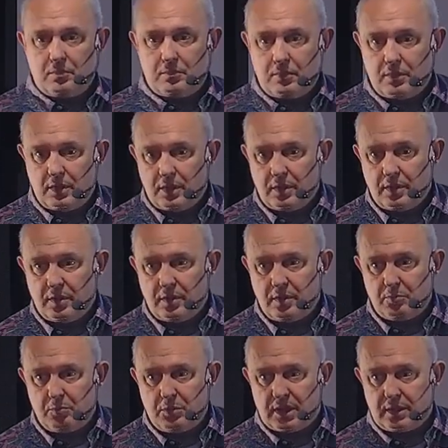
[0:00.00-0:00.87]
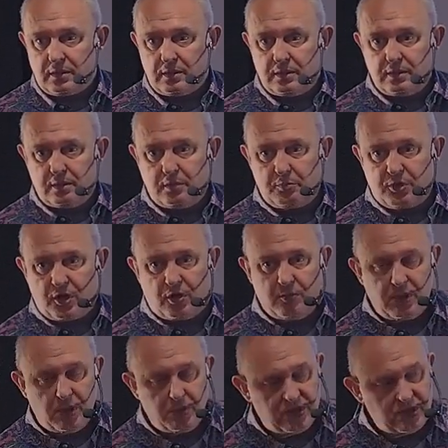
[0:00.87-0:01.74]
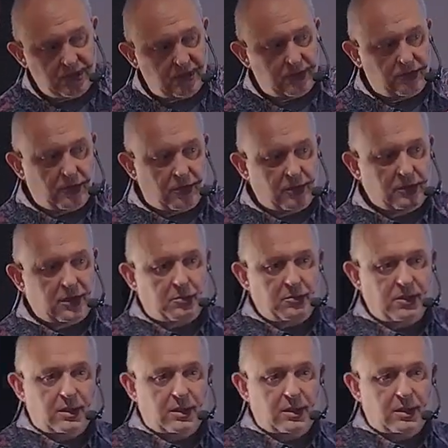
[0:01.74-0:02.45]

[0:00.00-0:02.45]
But the problem is that, for example,